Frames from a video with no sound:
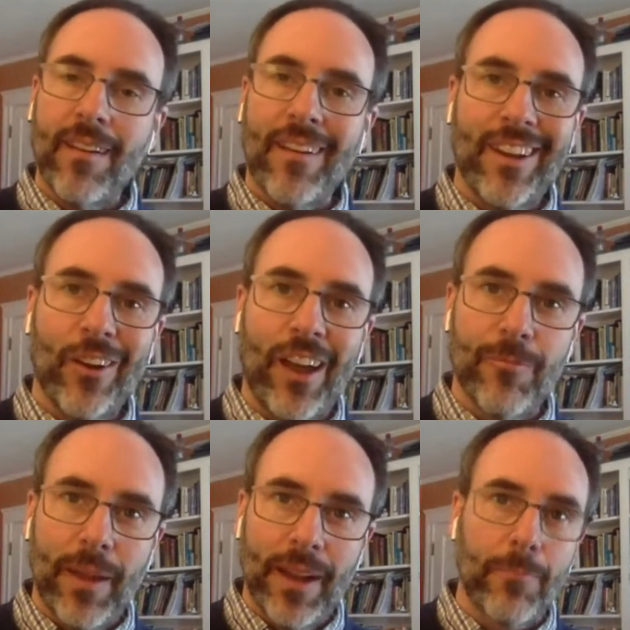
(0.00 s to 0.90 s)

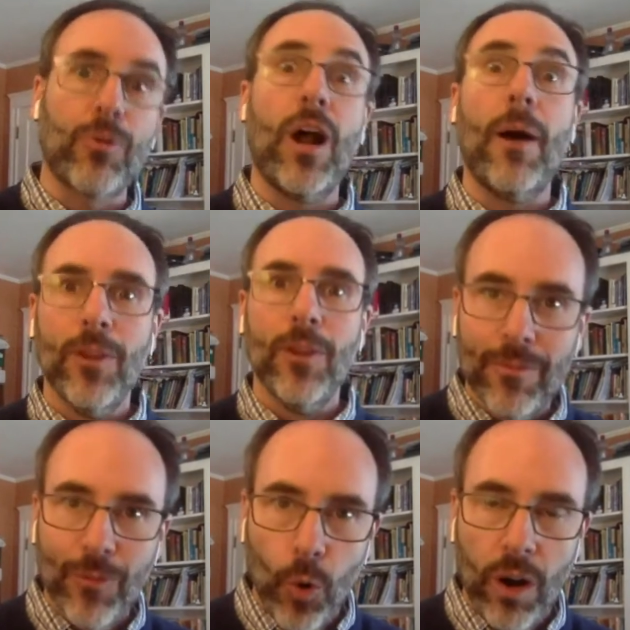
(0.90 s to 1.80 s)
have been a
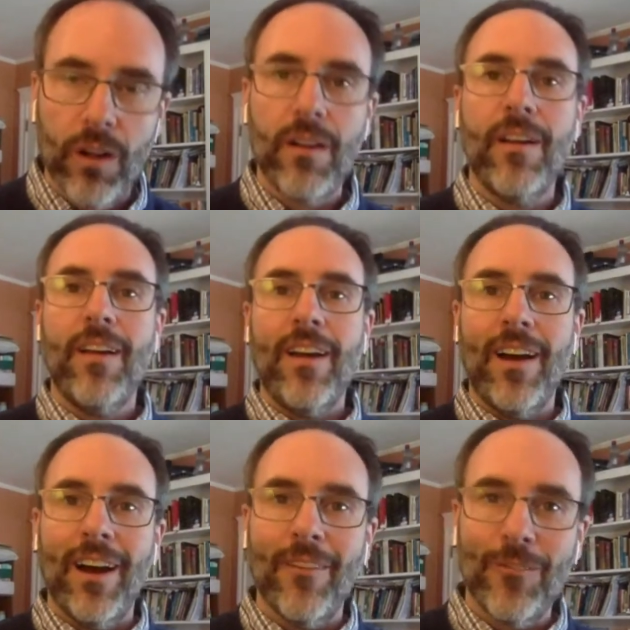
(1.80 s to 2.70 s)
problem for
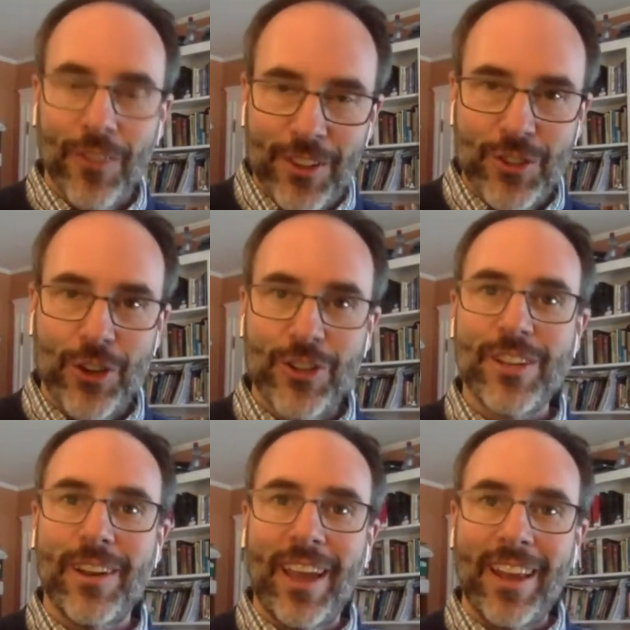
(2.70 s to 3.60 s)
the church.
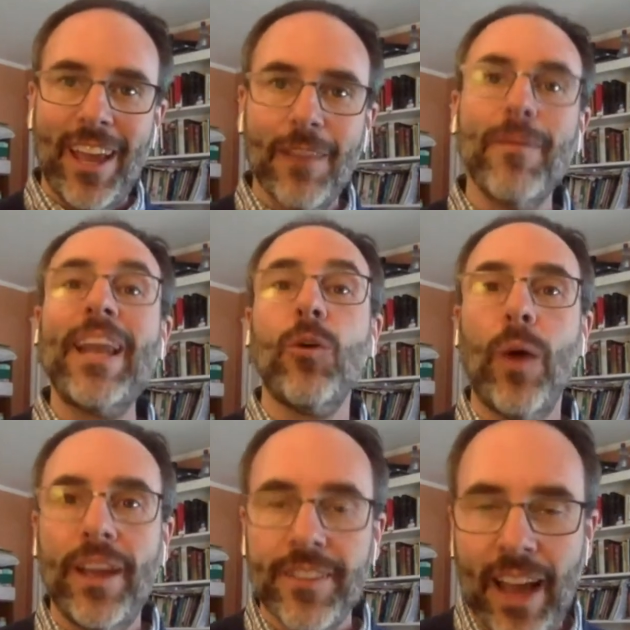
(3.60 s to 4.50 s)
In many
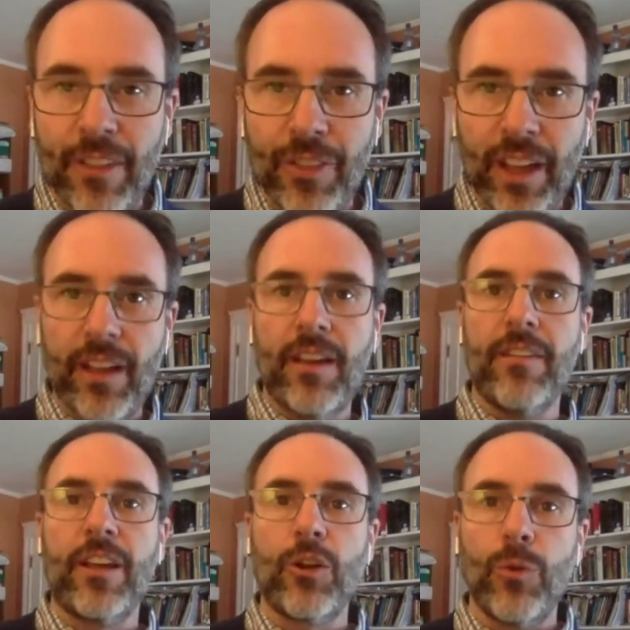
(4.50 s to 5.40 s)
ways, I think
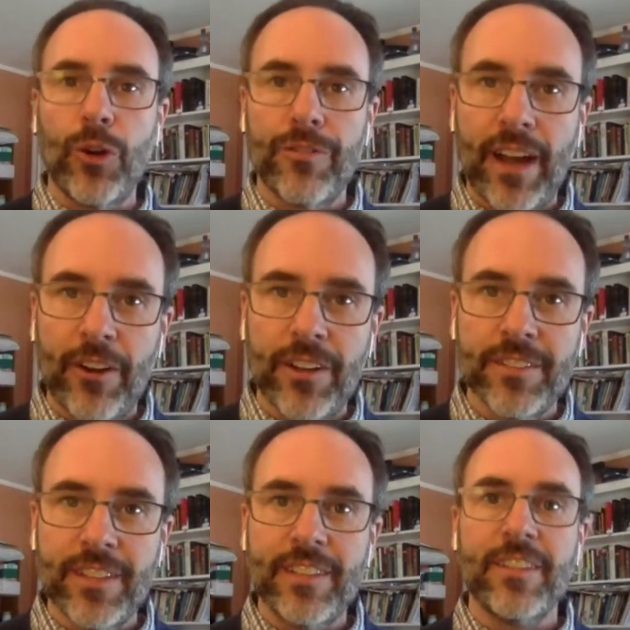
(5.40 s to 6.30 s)
the
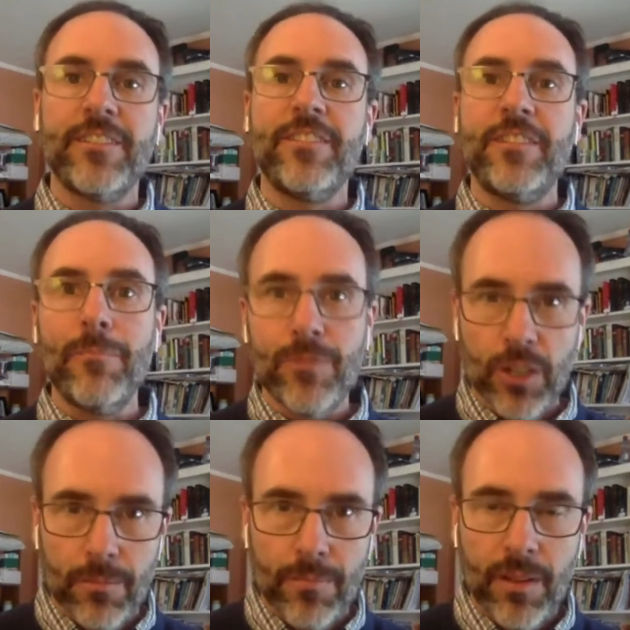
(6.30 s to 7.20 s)
coronavirus is a
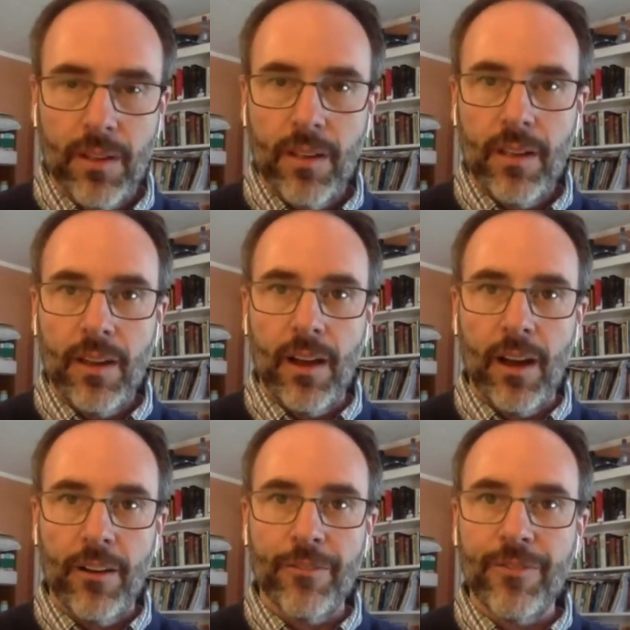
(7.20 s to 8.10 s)
symptom
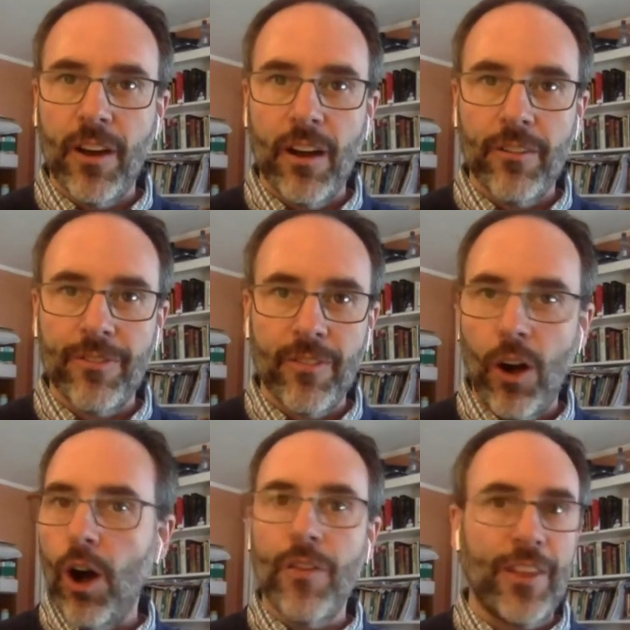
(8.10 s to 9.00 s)
of
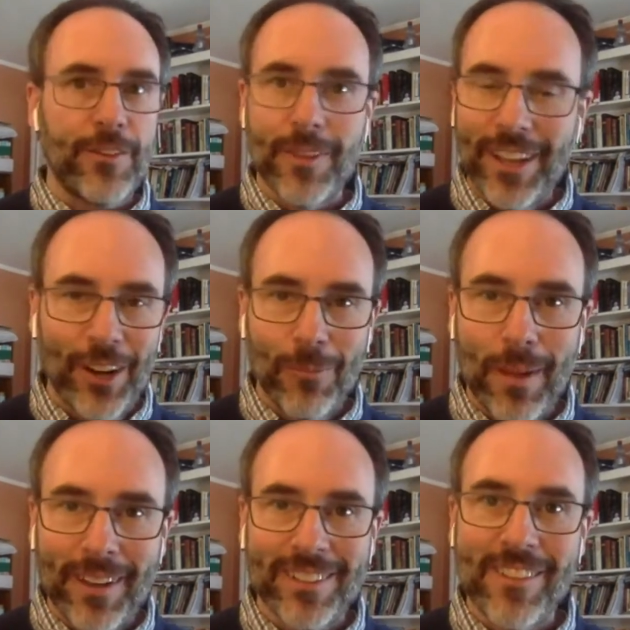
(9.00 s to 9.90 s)
all that's
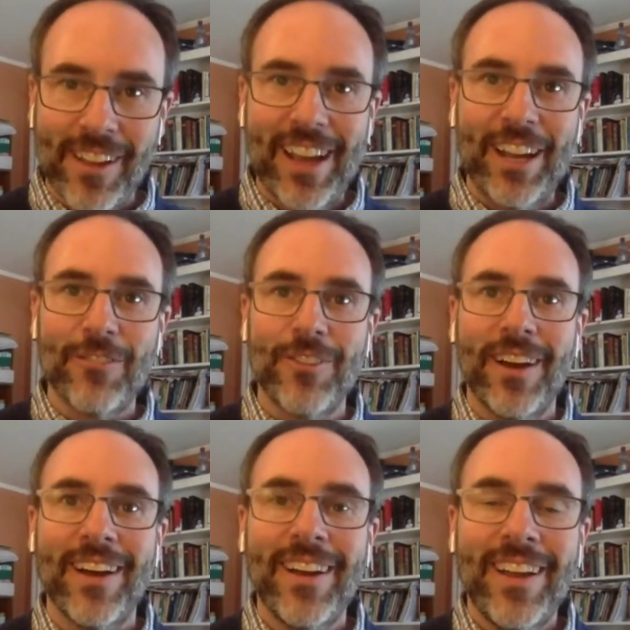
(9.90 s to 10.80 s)
been kind of